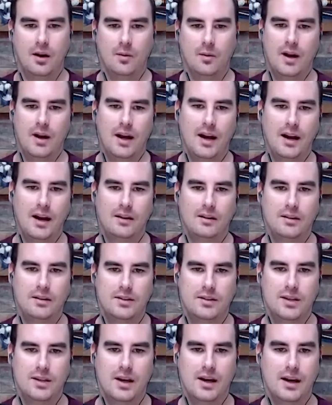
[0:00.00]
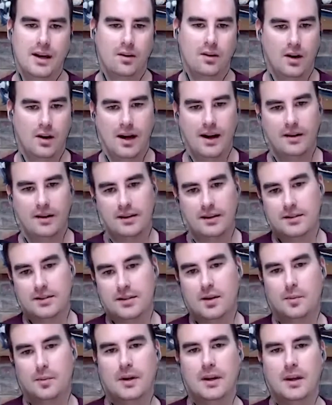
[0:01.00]
I want to hire this guy or hire his
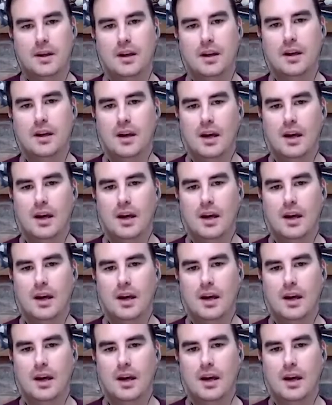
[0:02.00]
company,